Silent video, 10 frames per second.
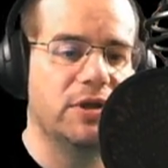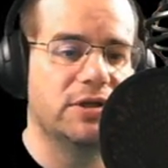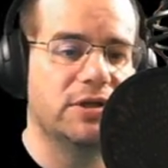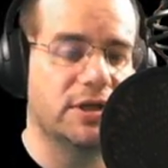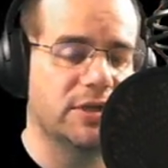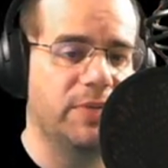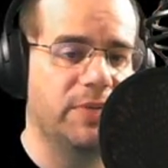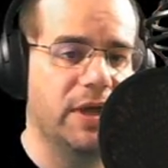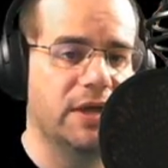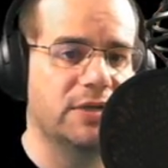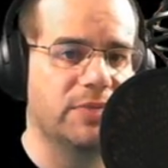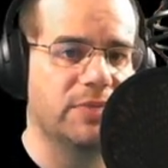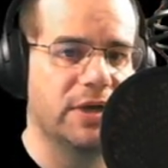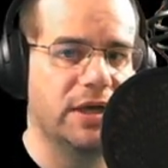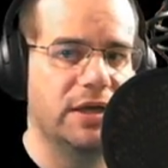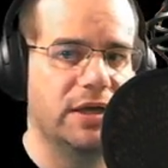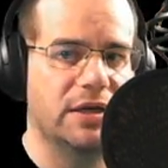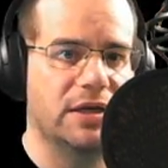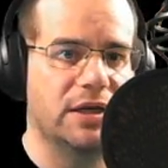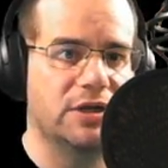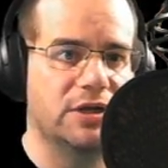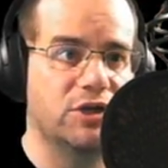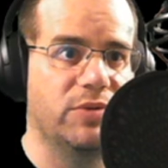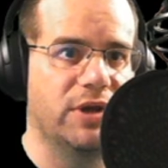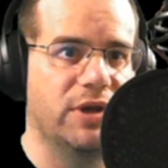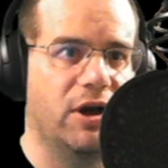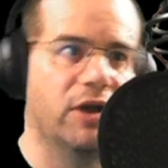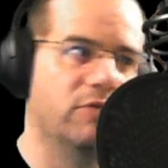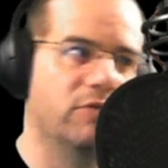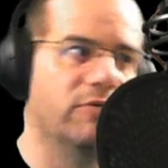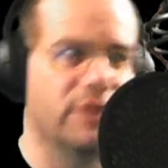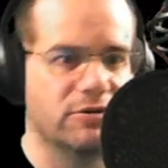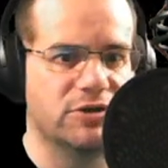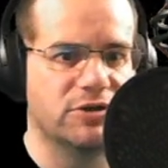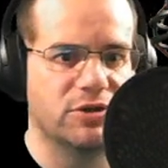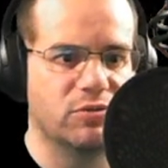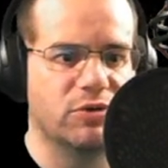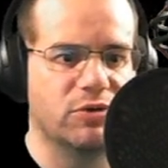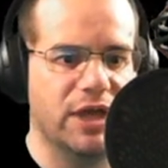does appear to be, assuming that either of those 2 will